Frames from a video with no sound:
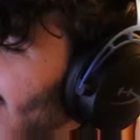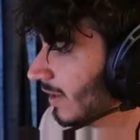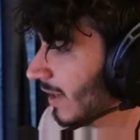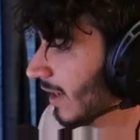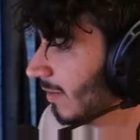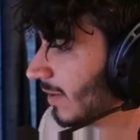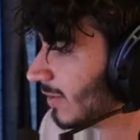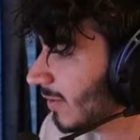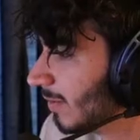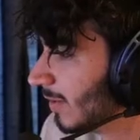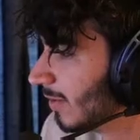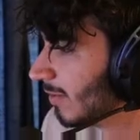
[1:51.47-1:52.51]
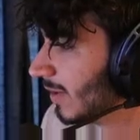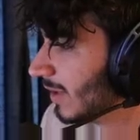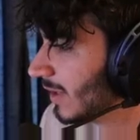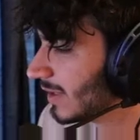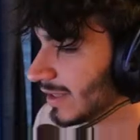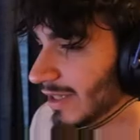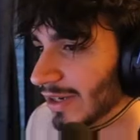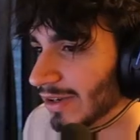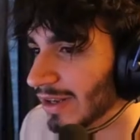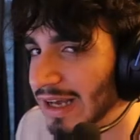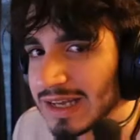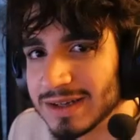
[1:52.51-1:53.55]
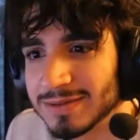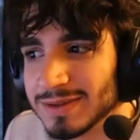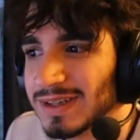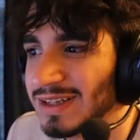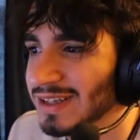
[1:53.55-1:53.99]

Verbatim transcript: Damn, this would have been a really nice sneaker to have.